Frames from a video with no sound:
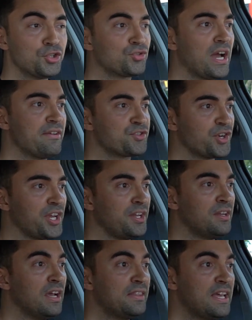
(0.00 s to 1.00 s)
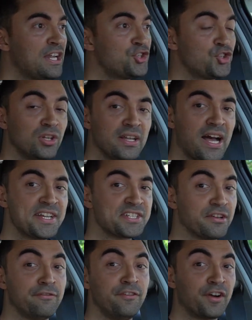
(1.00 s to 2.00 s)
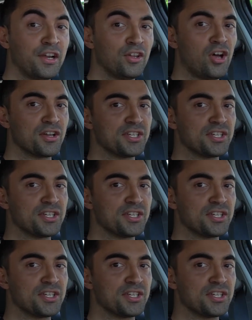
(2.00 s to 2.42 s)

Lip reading: drivetrain that should last a very long